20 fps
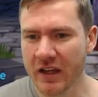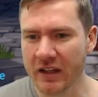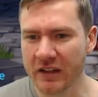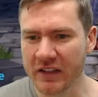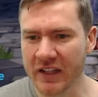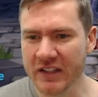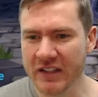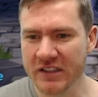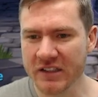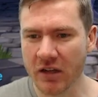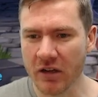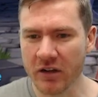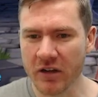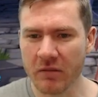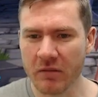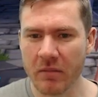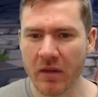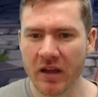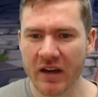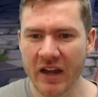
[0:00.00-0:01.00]
Let's talk
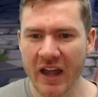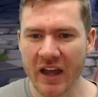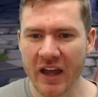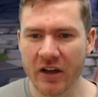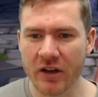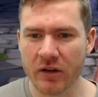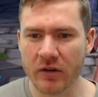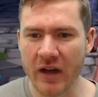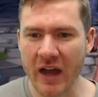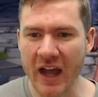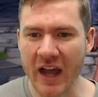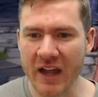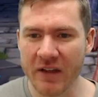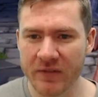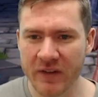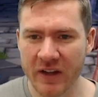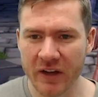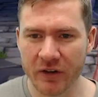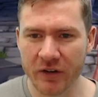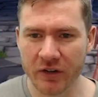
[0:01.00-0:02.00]
about how
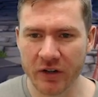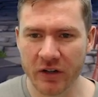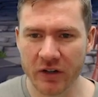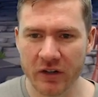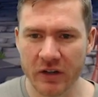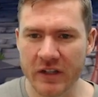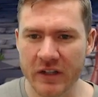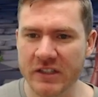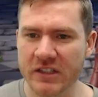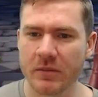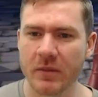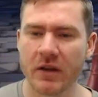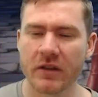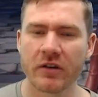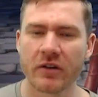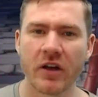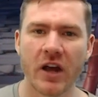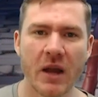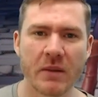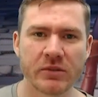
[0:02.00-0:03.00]
I've geared her and some
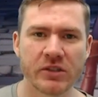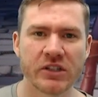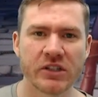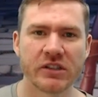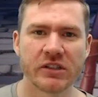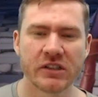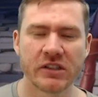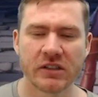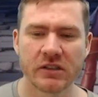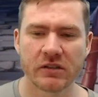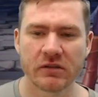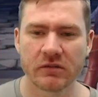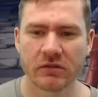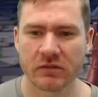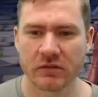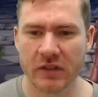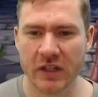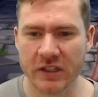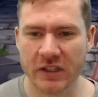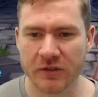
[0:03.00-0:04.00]
other options
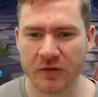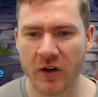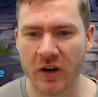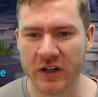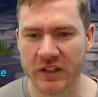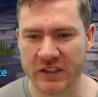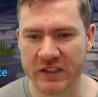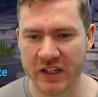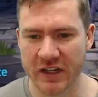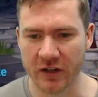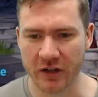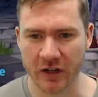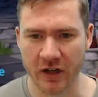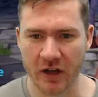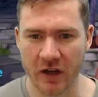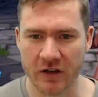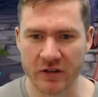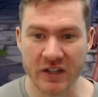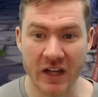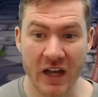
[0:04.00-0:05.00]
as far as gear
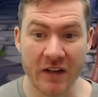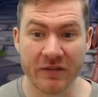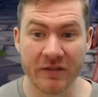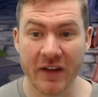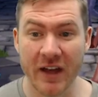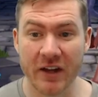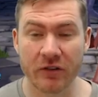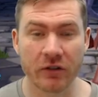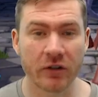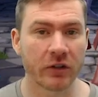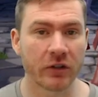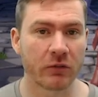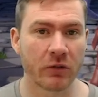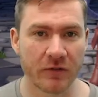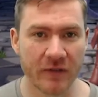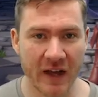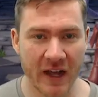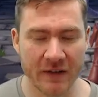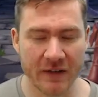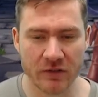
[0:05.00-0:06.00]
goes. I've got her on a
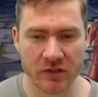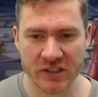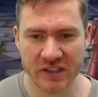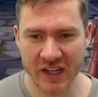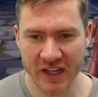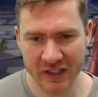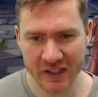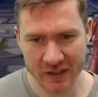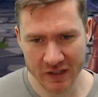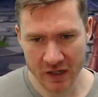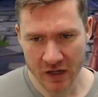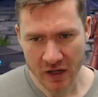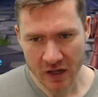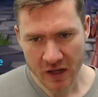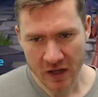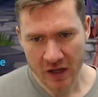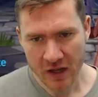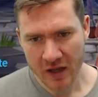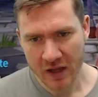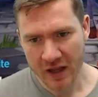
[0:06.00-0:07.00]
revival set,
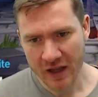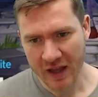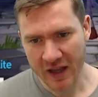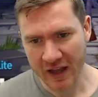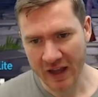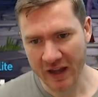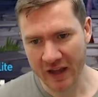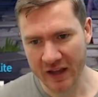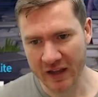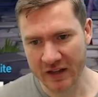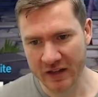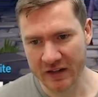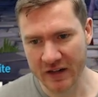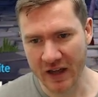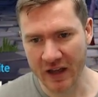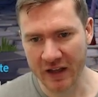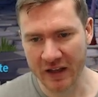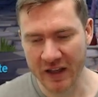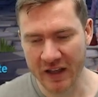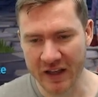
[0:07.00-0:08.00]
and
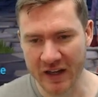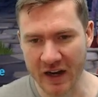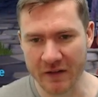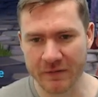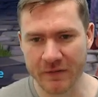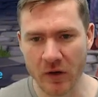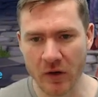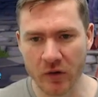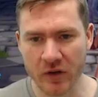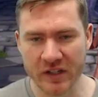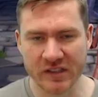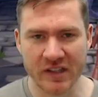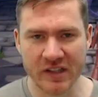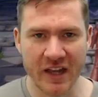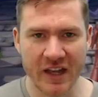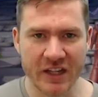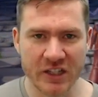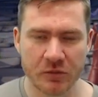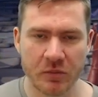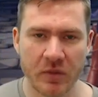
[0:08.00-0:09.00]
again, I focused
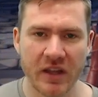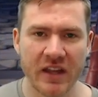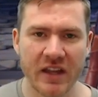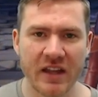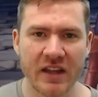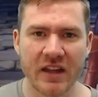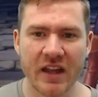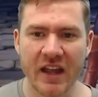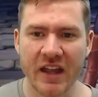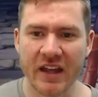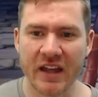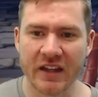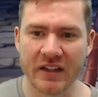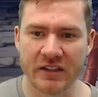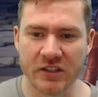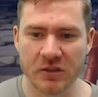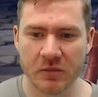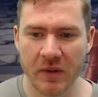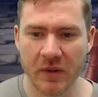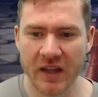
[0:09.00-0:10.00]
HP
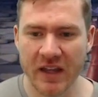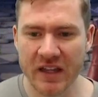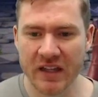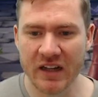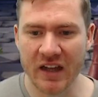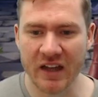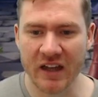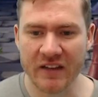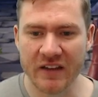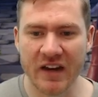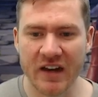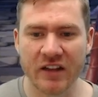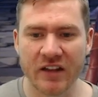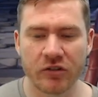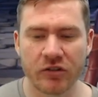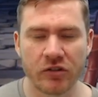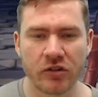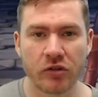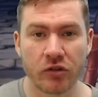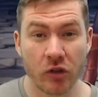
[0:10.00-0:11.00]
and speed, and
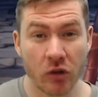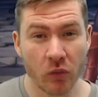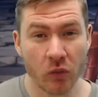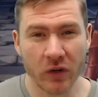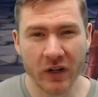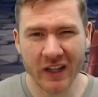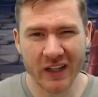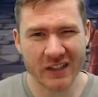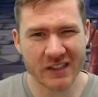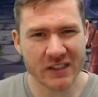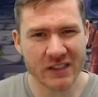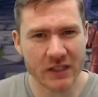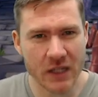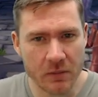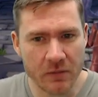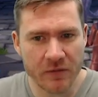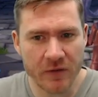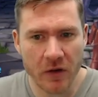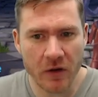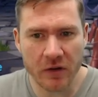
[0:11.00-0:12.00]
then you do want to get
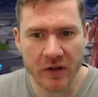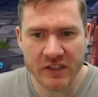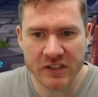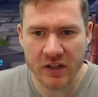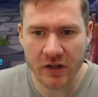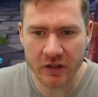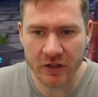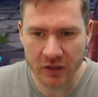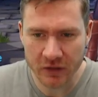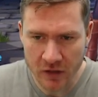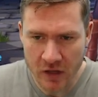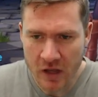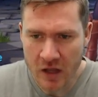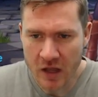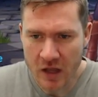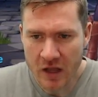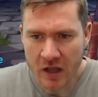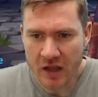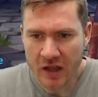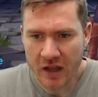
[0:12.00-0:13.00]
some focus on her,
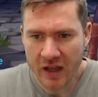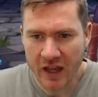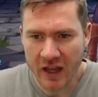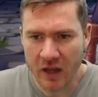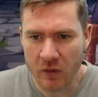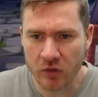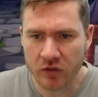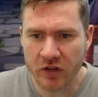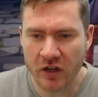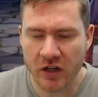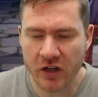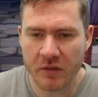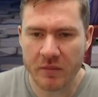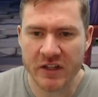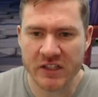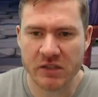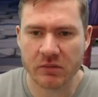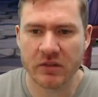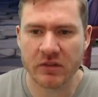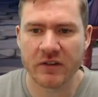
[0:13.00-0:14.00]
and we'll talk
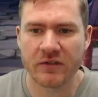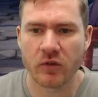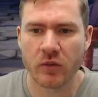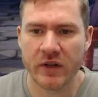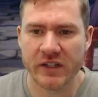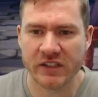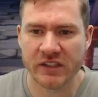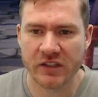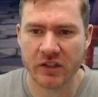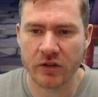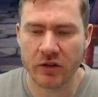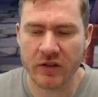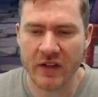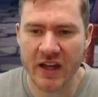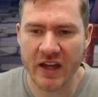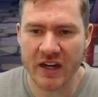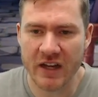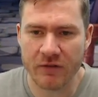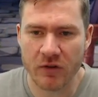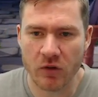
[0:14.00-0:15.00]
about some different ways to do
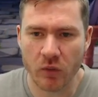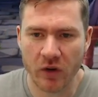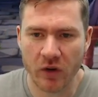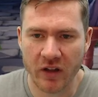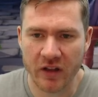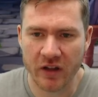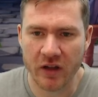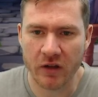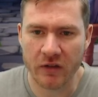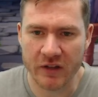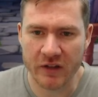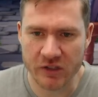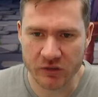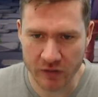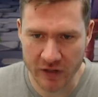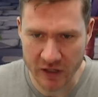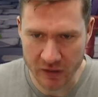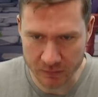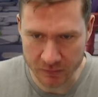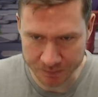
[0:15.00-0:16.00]
that if you to go this
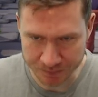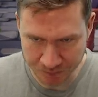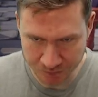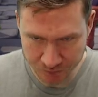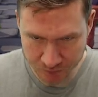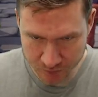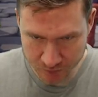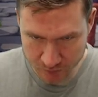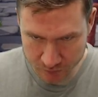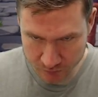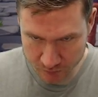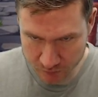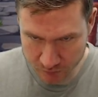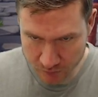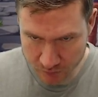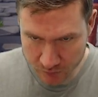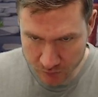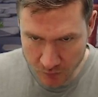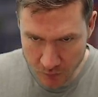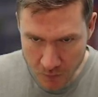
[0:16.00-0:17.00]
route.
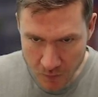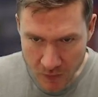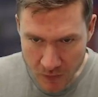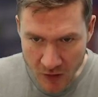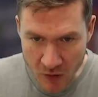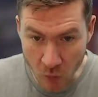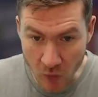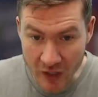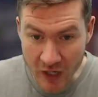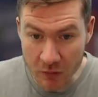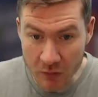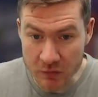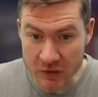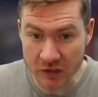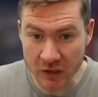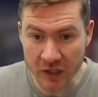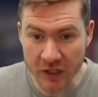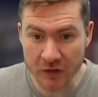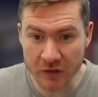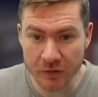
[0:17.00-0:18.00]
What I was
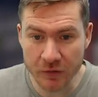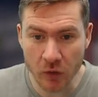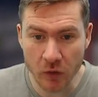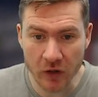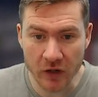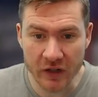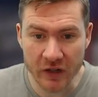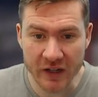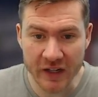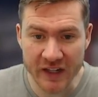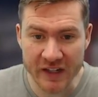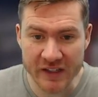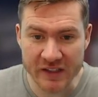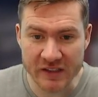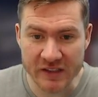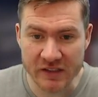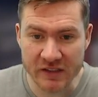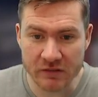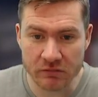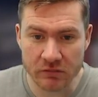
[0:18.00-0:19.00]
looking for
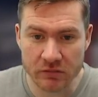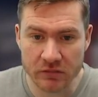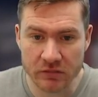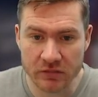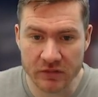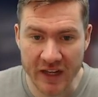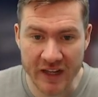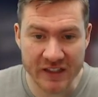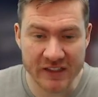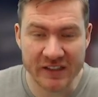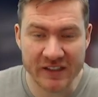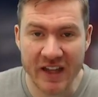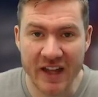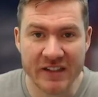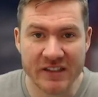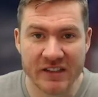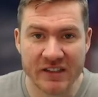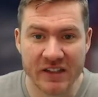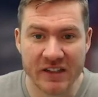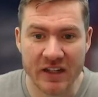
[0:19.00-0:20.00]
is tank
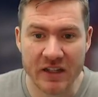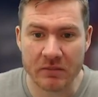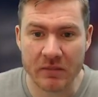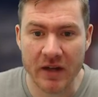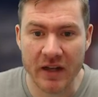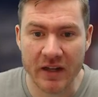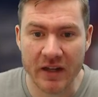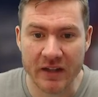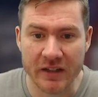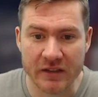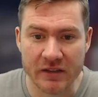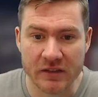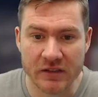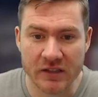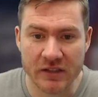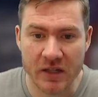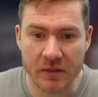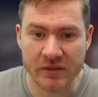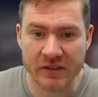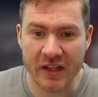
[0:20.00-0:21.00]
stats and my
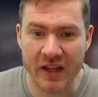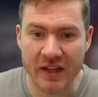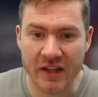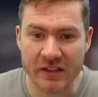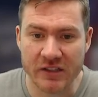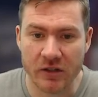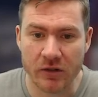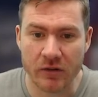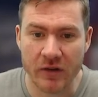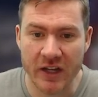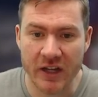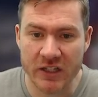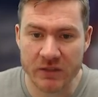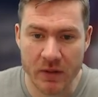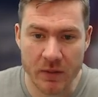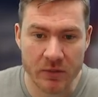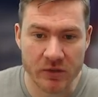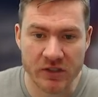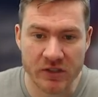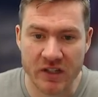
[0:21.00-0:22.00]
substats, so
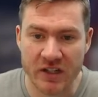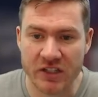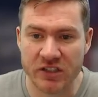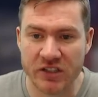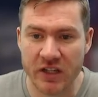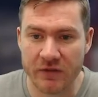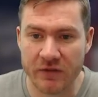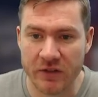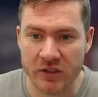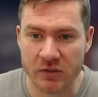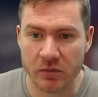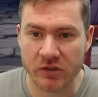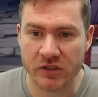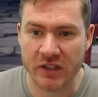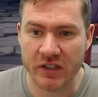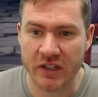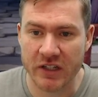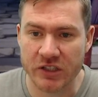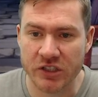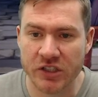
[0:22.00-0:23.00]
HP percentage, defense
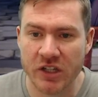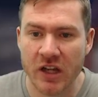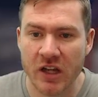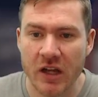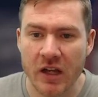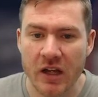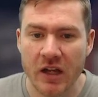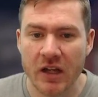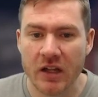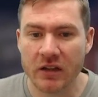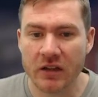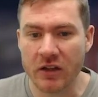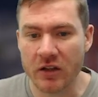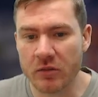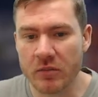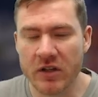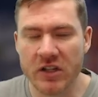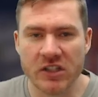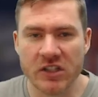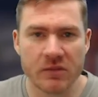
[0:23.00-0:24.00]
percentage, a
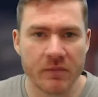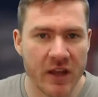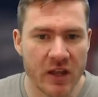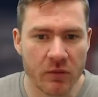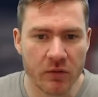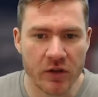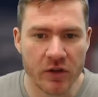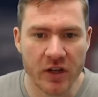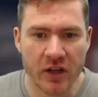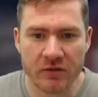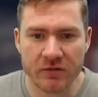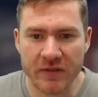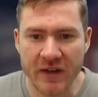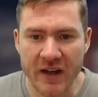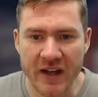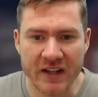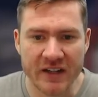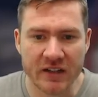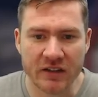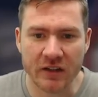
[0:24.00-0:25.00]
little bit of speed where you can
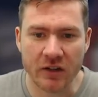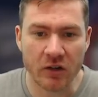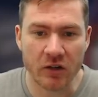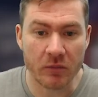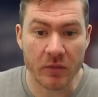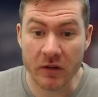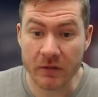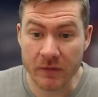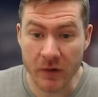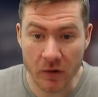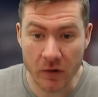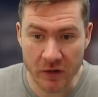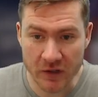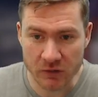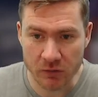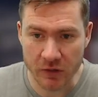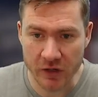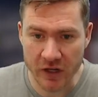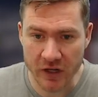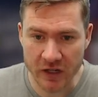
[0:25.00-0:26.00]
find it, a little bit of
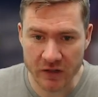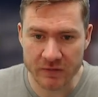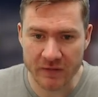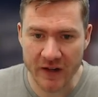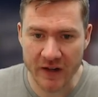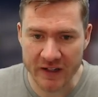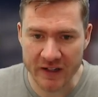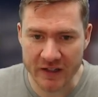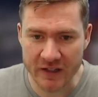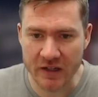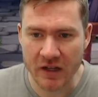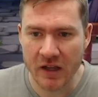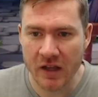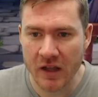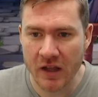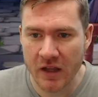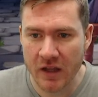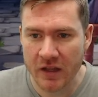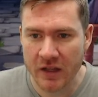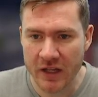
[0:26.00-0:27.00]
focus where you can find it,
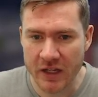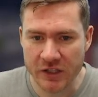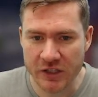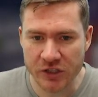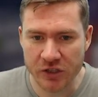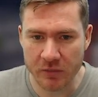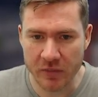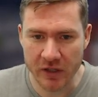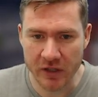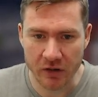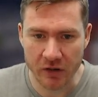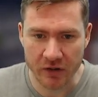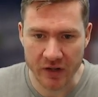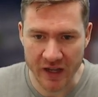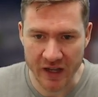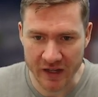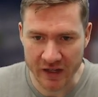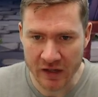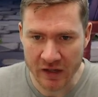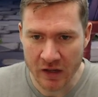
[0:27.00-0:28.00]
and she'll be
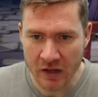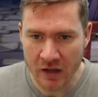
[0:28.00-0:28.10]
okay.